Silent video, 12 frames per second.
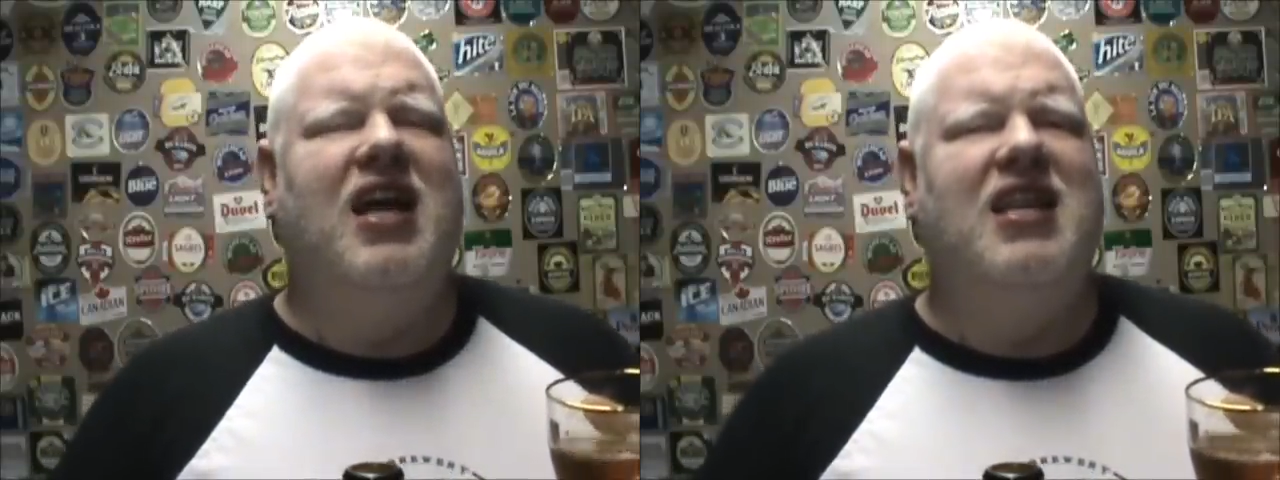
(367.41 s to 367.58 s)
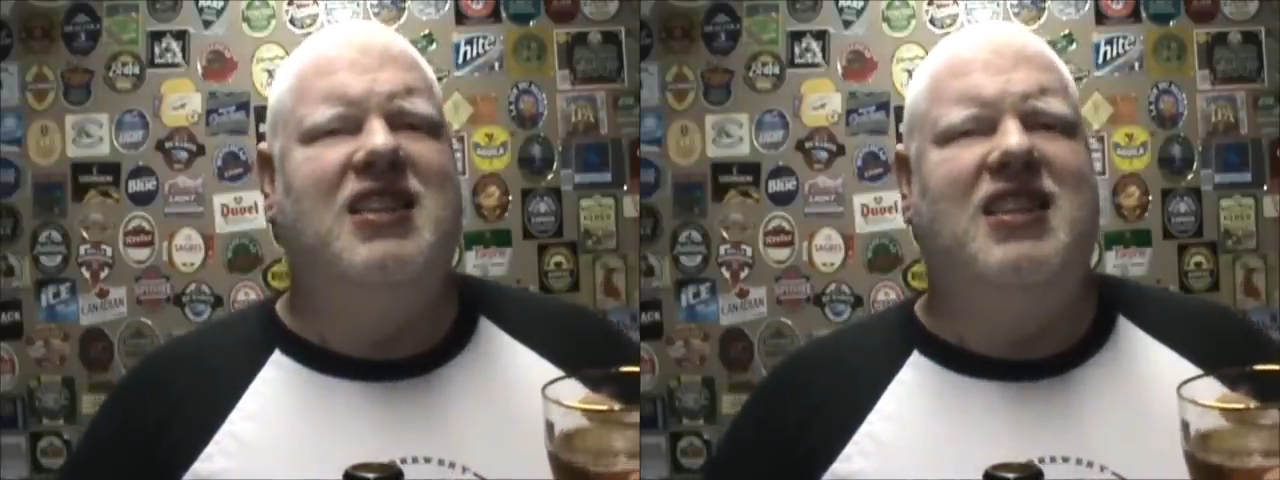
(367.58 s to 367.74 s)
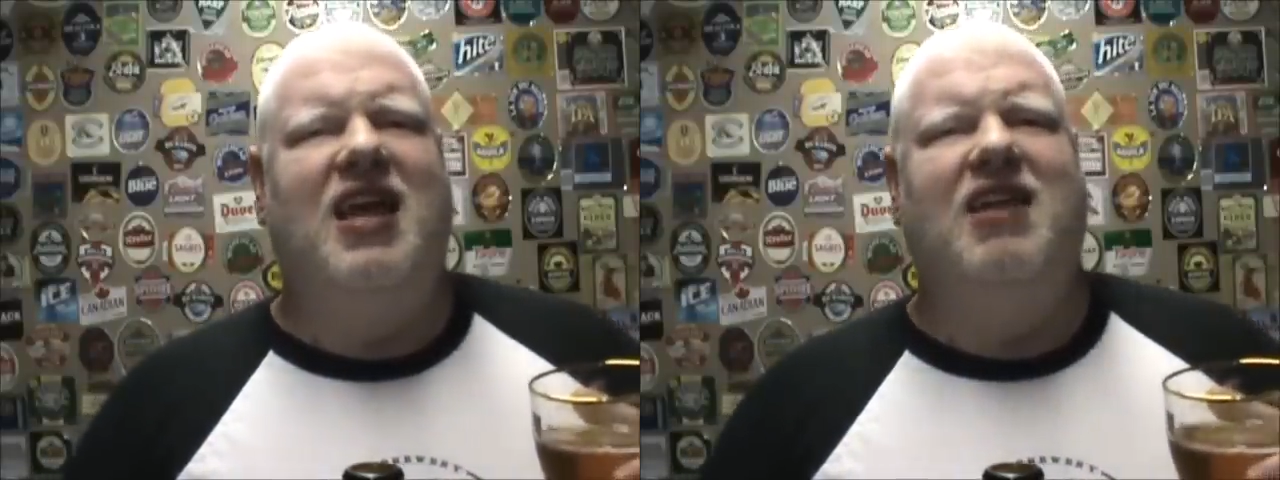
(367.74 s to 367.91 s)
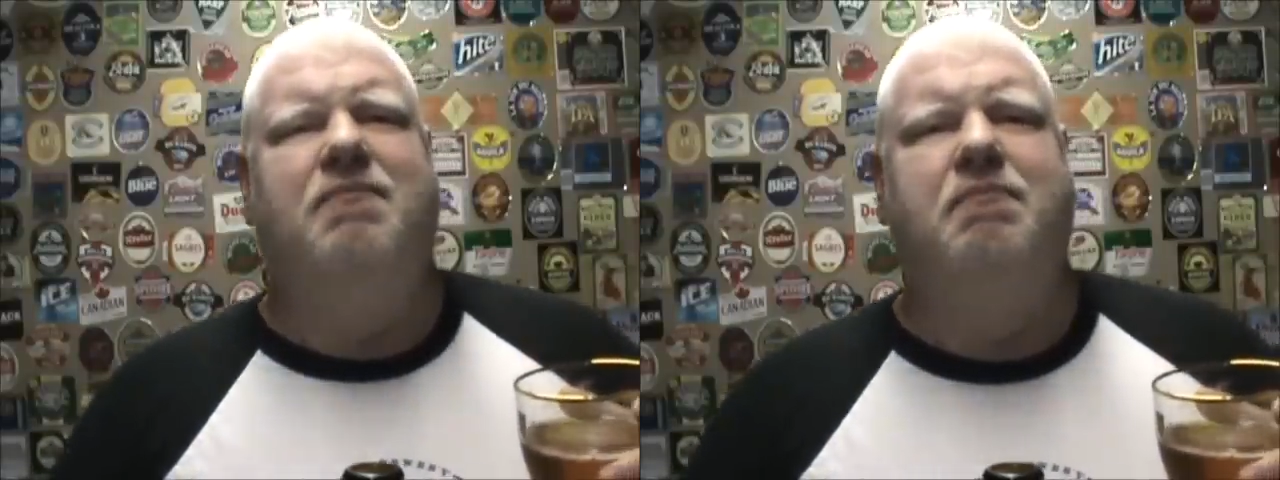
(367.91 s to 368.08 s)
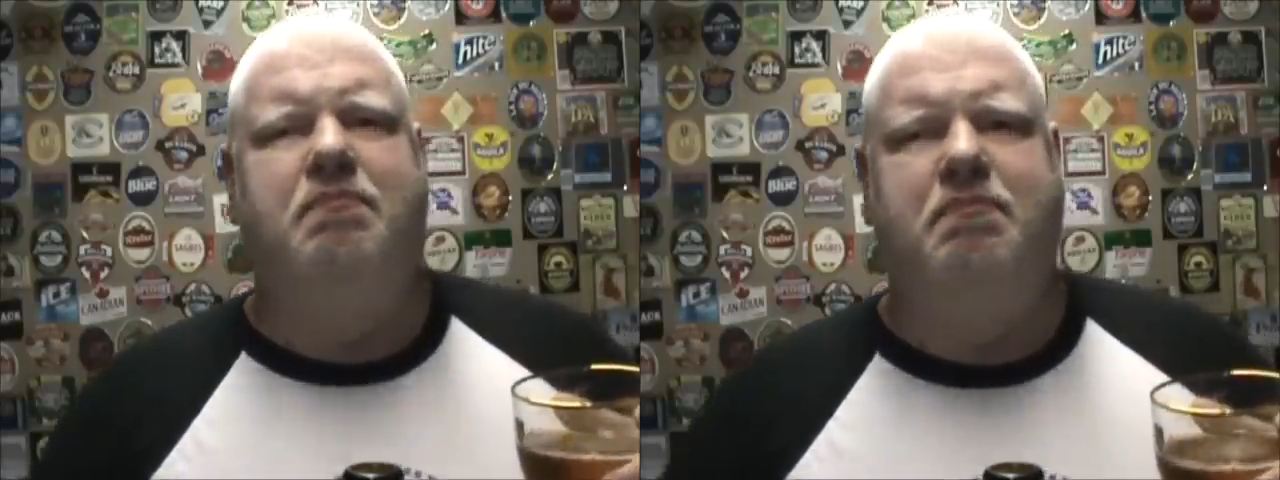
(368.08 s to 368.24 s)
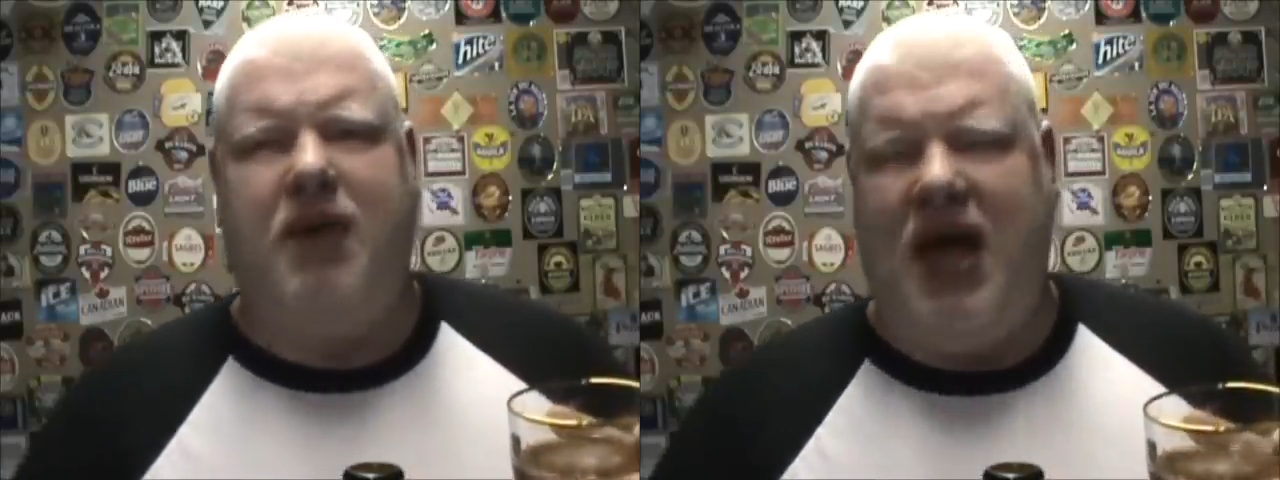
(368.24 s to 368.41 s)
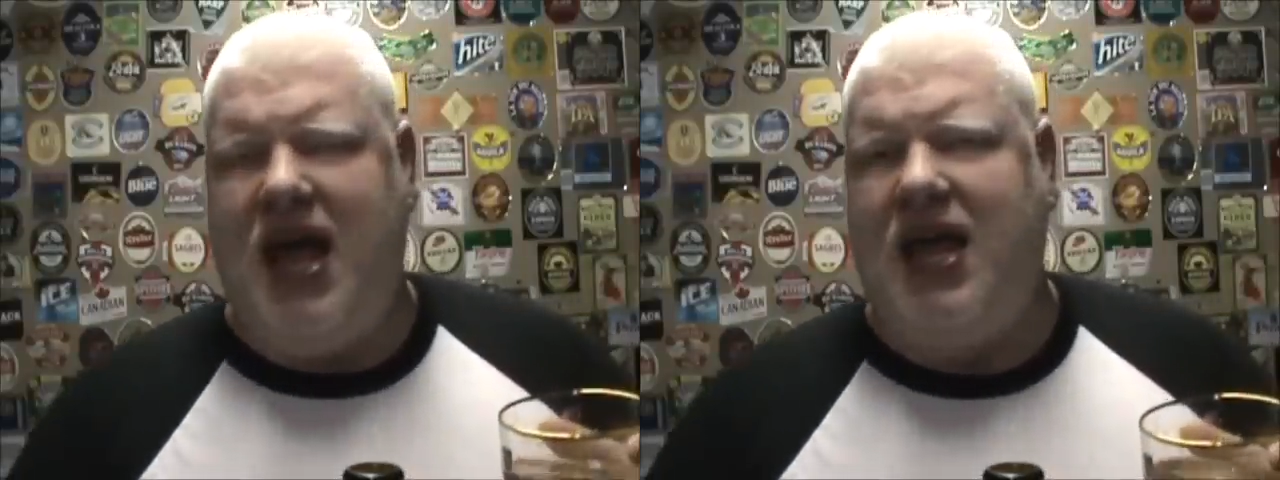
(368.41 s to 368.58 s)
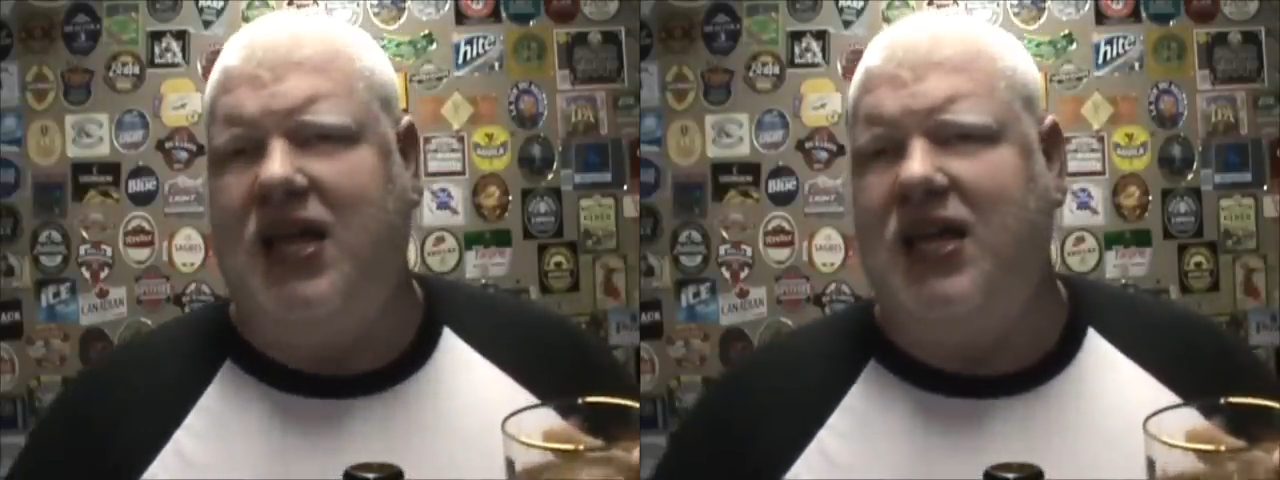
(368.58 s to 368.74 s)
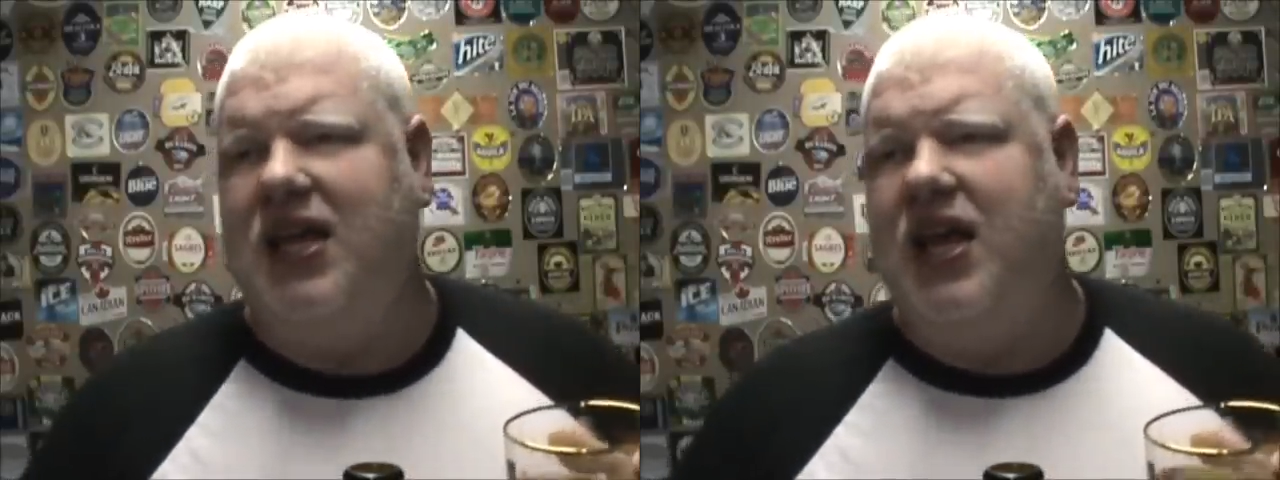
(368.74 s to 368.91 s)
and then bang